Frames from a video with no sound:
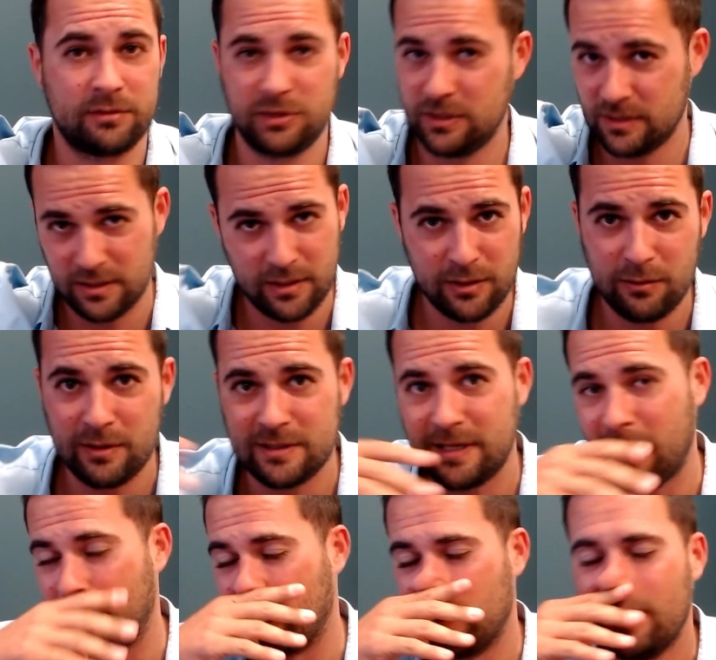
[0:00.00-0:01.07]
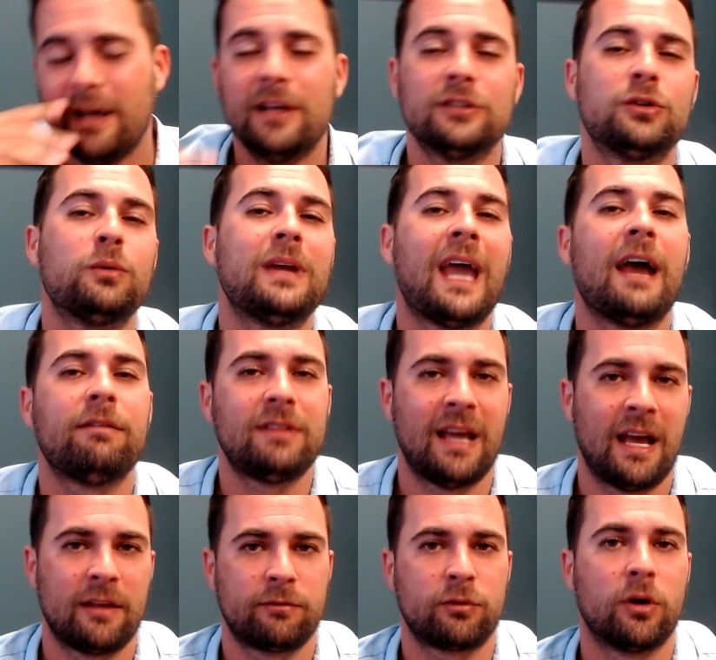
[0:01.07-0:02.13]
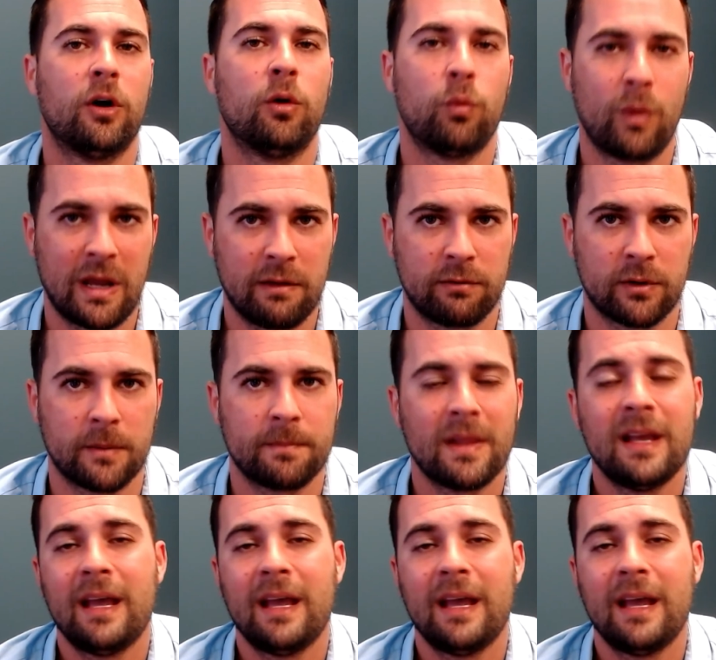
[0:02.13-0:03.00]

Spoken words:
She's in the USA. So we have to ask for a waiver.